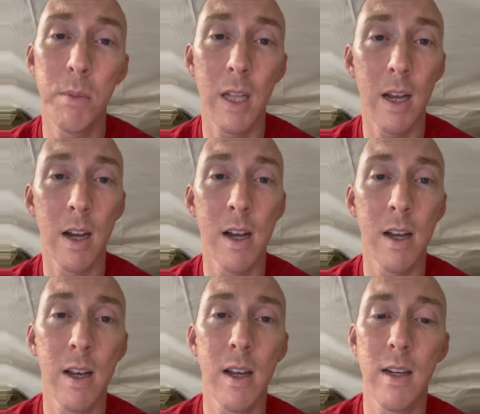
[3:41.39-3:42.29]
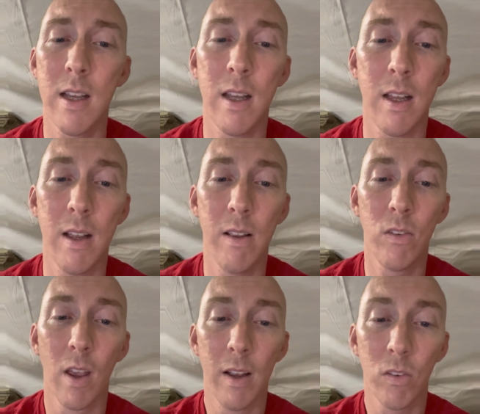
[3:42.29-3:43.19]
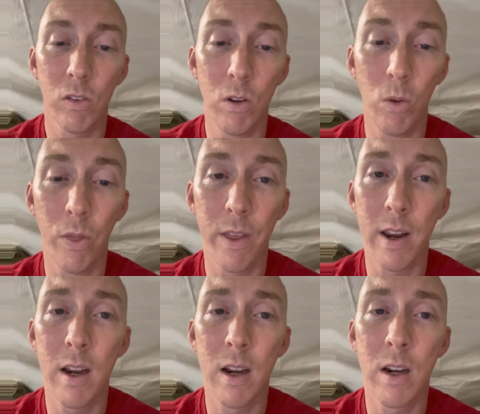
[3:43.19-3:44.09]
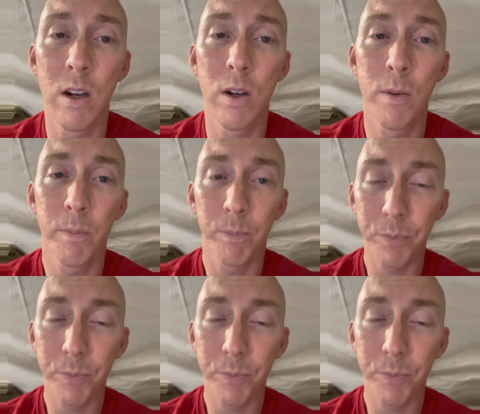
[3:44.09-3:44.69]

blood is still there.